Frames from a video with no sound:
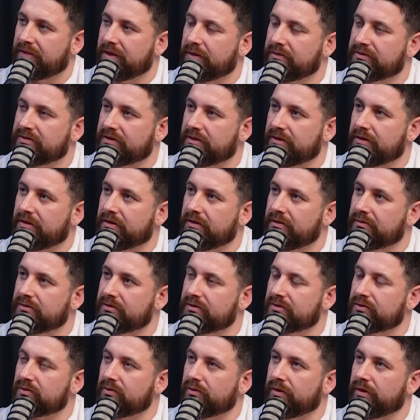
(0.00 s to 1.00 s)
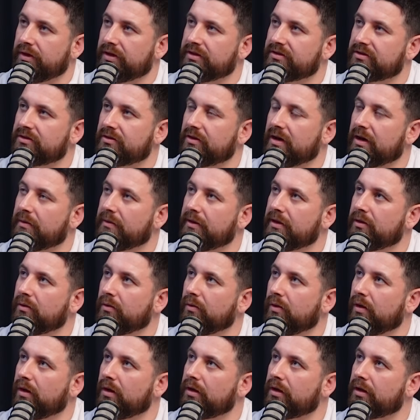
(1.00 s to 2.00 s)
There was a story on Instagram a little
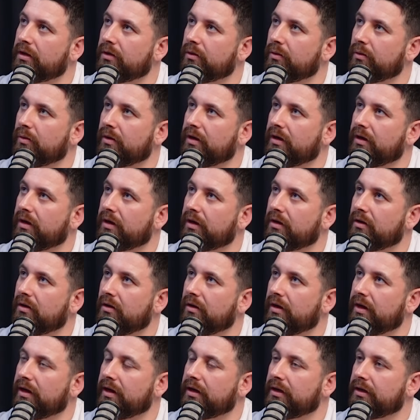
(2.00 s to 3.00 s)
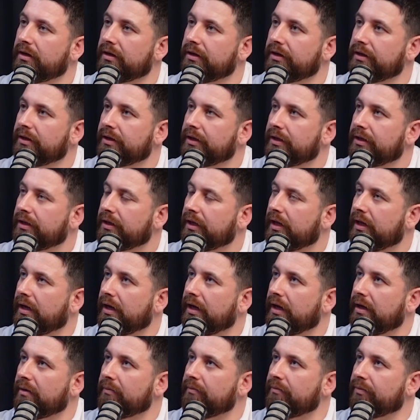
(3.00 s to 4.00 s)
while ago where a guy,
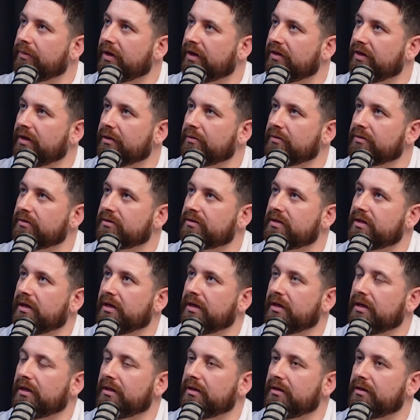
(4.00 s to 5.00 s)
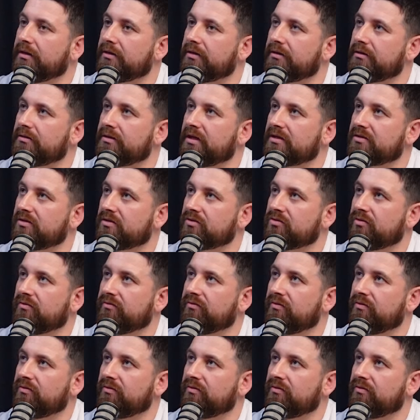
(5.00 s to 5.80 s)
I think he was taking testosterone